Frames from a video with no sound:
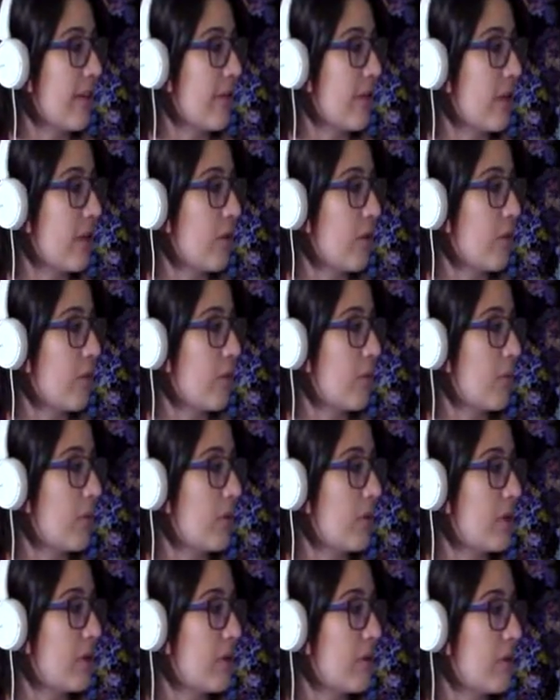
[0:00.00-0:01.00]
if you
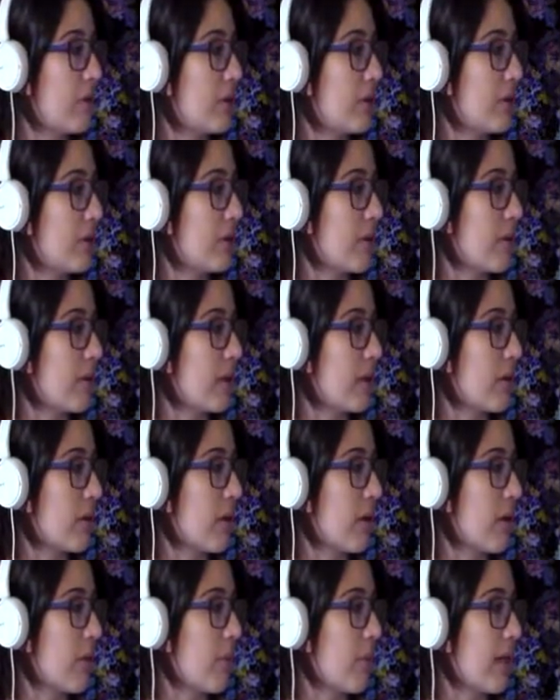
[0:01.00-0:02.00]
don't do something
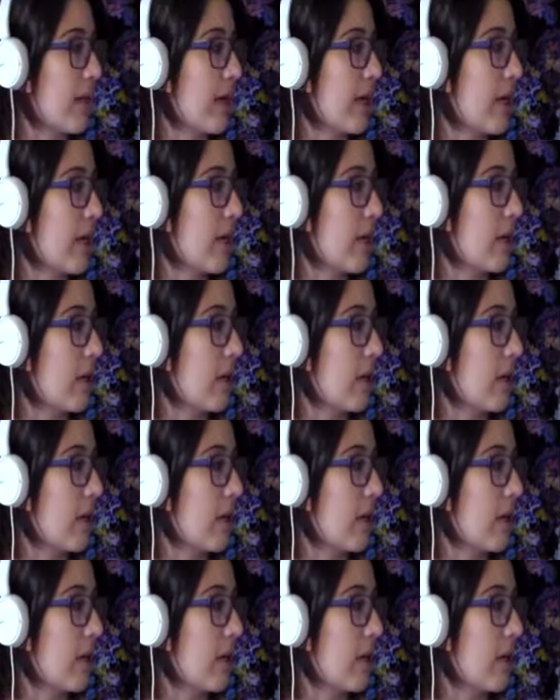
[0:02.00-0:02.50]
the right way.